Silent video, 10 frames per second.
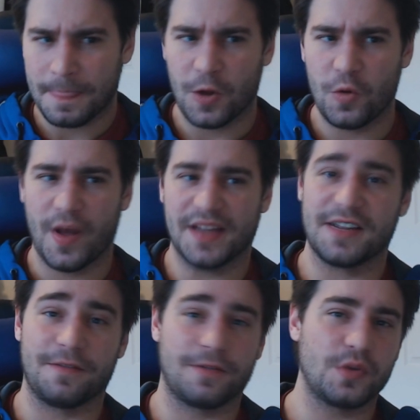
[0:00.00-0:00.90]
who has a
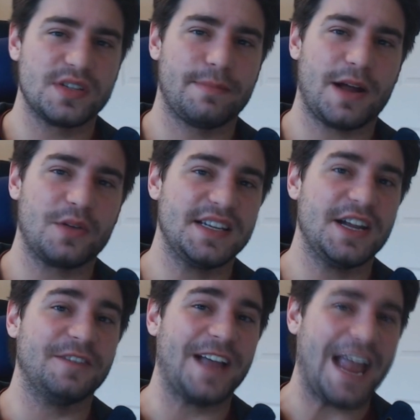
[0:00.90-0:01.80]
frozen bounty
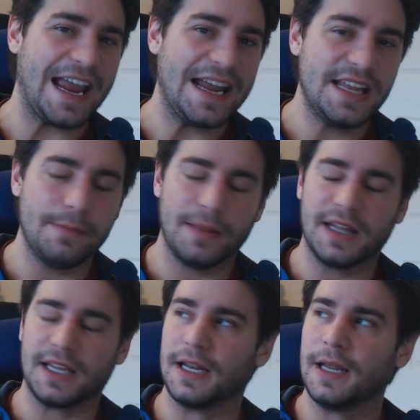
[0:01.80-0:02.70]
of 80
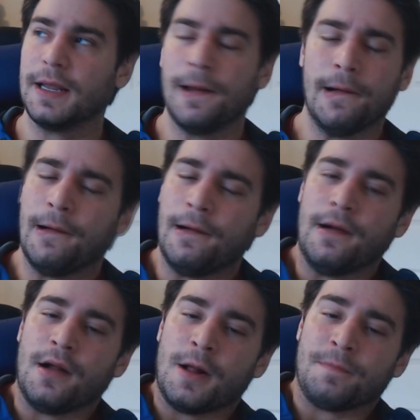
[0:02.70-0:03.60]
million.
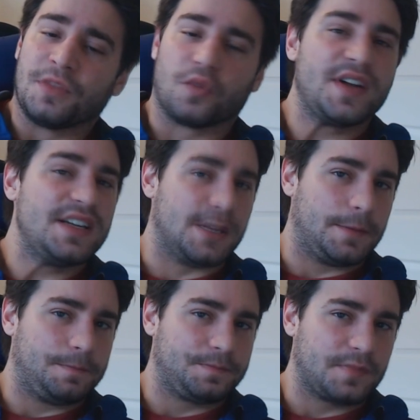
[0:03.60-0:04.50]
The
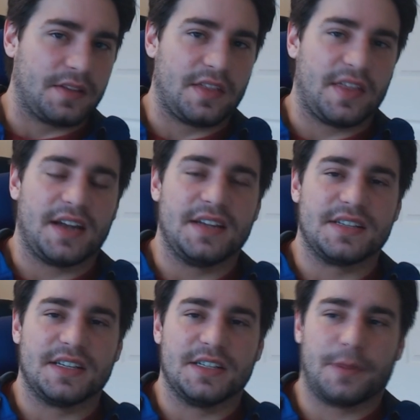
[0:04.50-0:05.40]
reason that
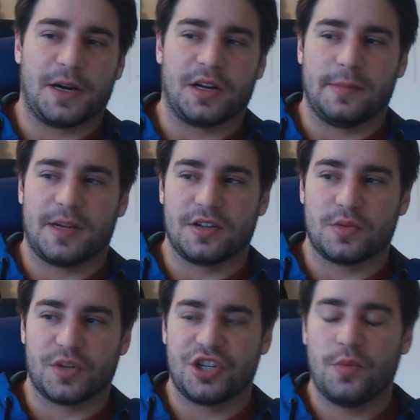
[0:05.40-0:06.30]
is apparently because
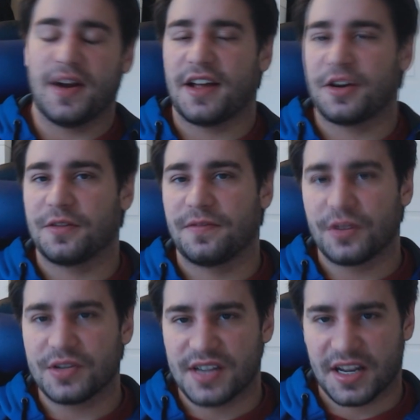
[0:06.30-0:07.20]
when she went on her
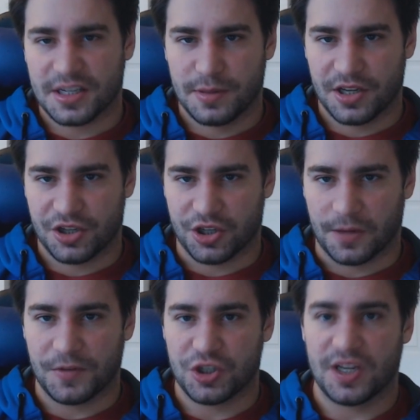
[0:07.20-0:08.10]
first
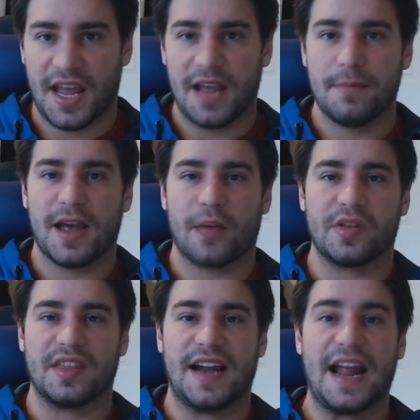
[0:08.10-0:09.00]
expedition, she came back
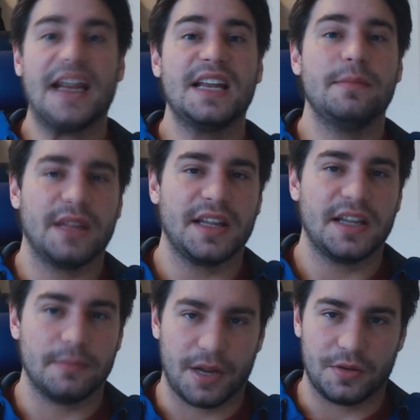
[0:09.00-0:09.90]
with an 80
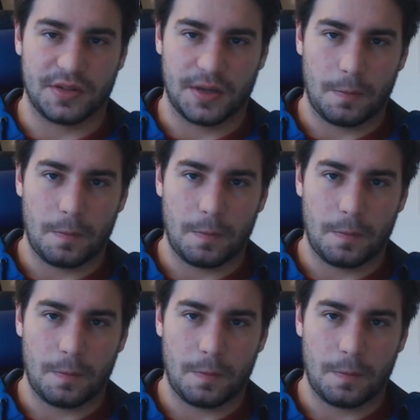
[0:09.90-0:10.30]
million bounty.